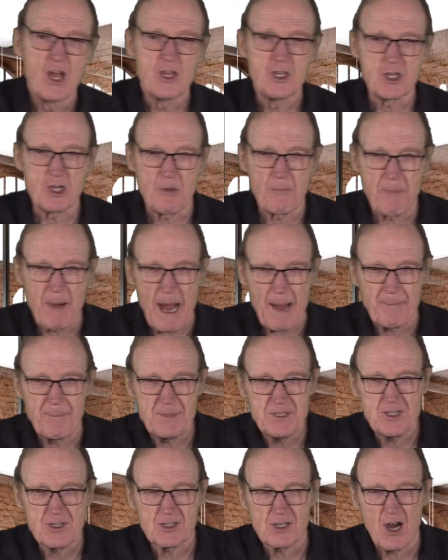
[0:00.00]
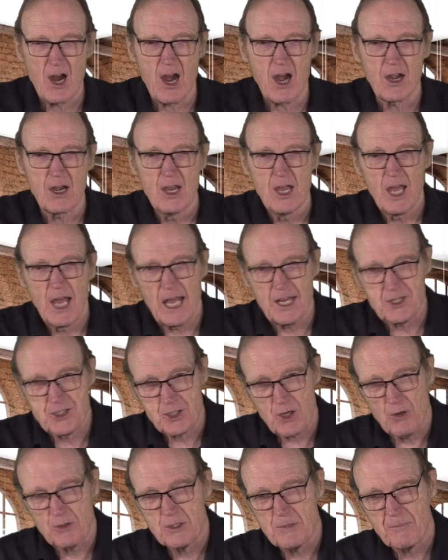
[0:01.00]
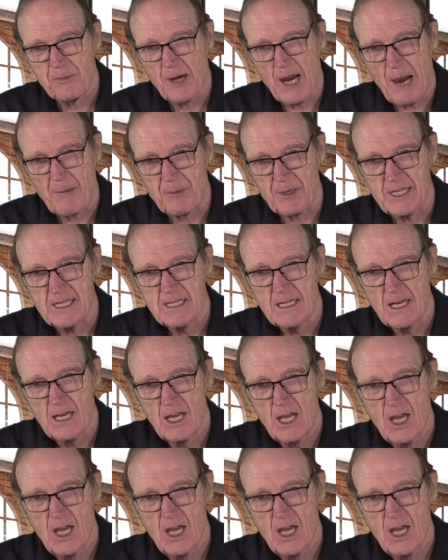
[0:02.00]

You can pop them in your car and show them property.